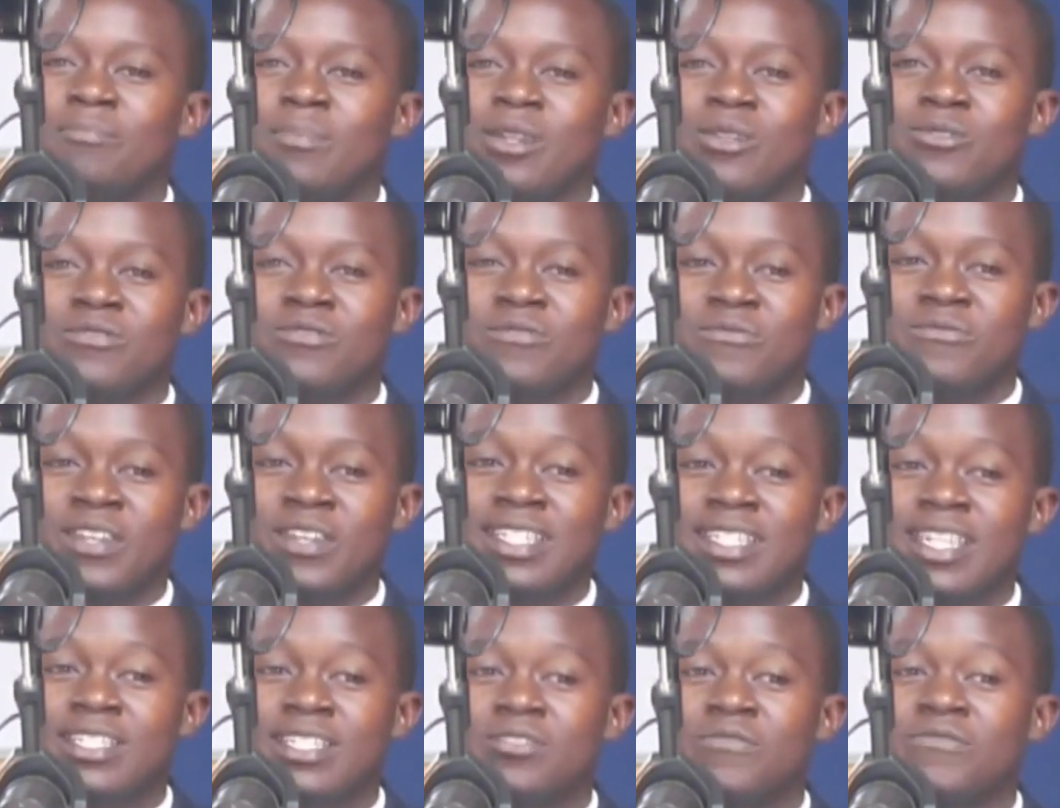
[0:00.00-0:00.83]
be
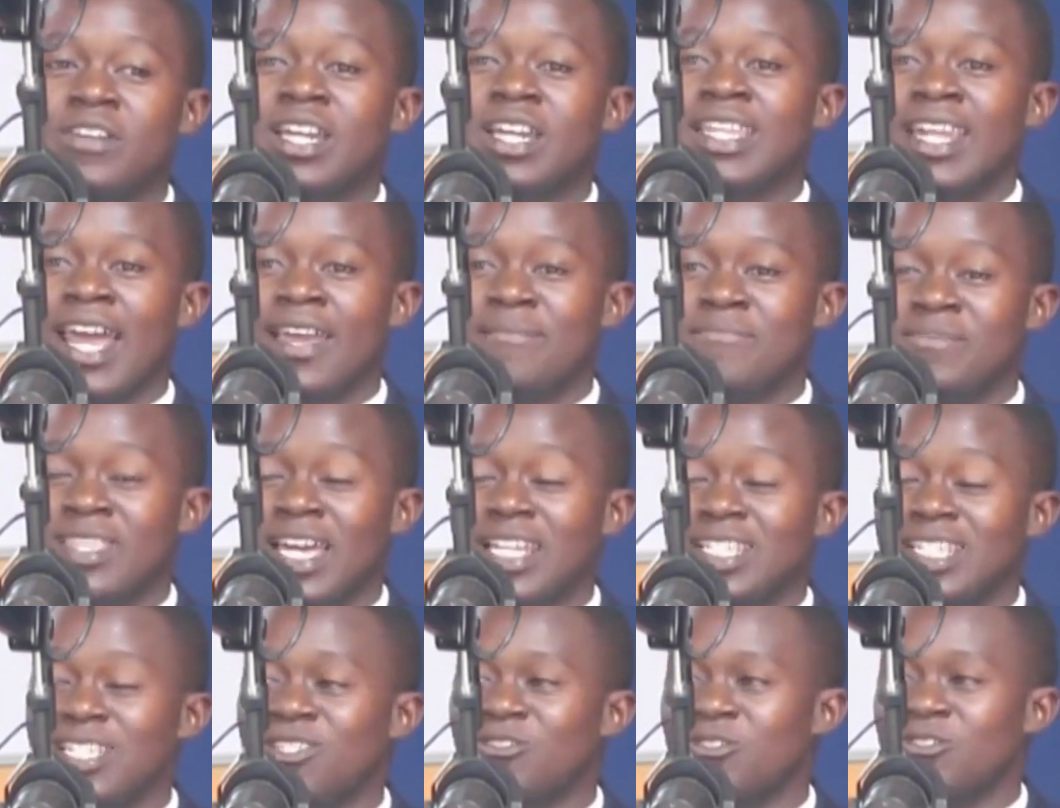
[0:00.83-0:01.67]
convicted of a crime
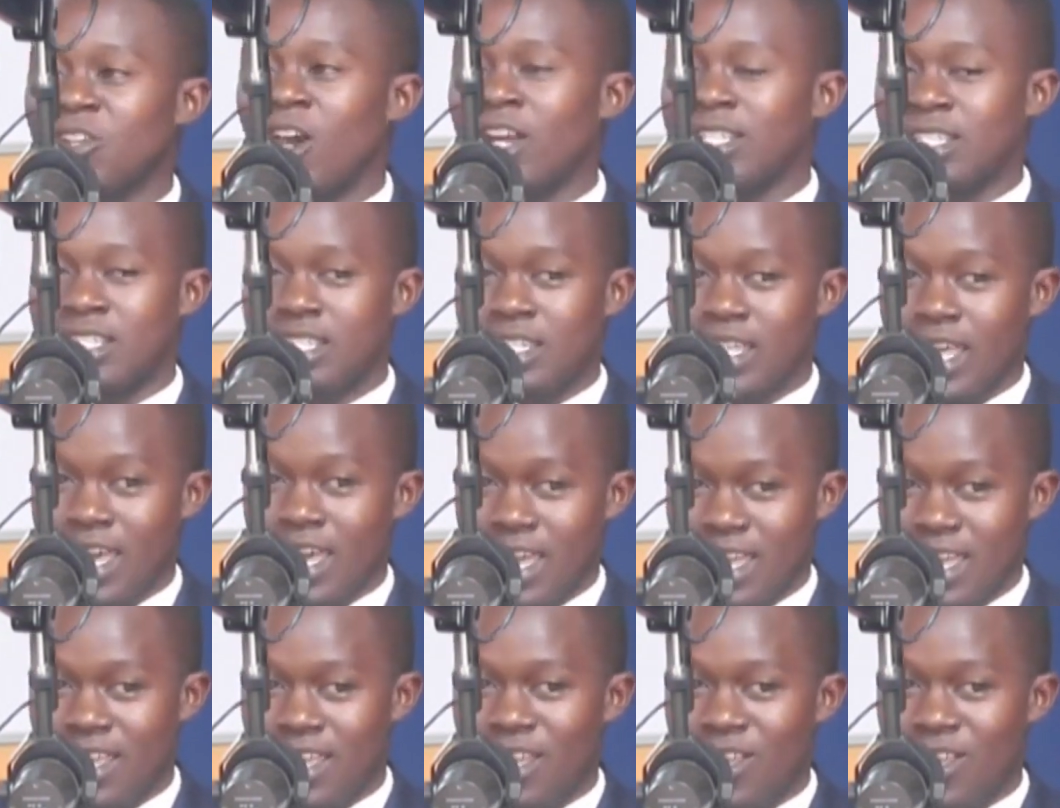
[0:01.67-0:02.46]
that is not there.